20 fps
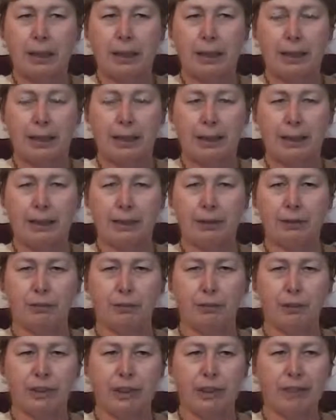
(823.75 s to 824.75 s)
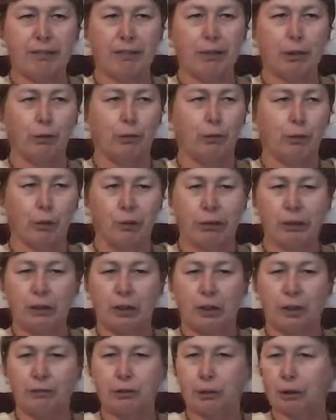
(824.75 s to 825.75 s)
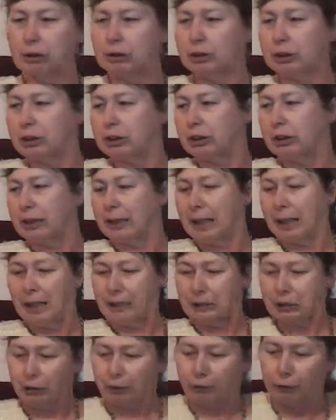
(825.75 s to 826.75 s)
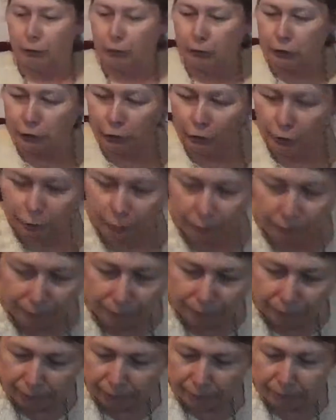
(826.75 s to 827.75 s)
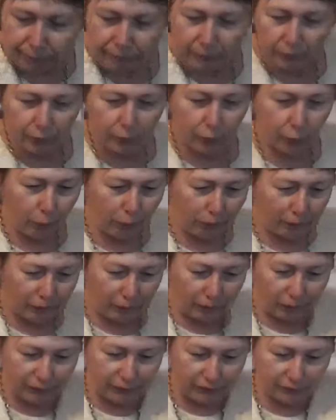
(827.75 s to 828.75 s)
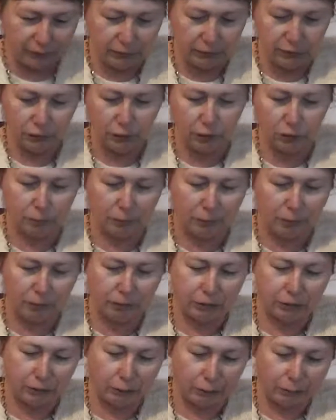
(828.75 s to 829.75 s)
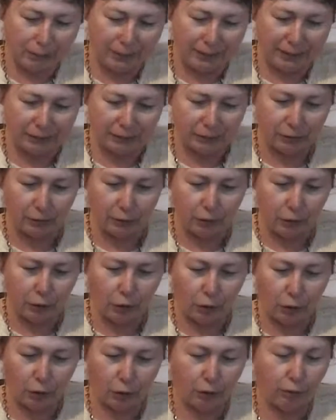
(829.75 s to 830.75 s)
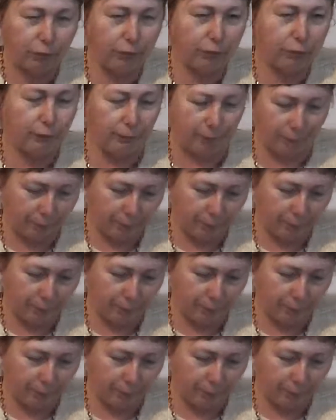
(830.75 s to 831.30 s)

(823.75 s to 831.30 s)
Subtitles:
And for the aerial for it, I've got just a larger version, the one that I spoke to you about, of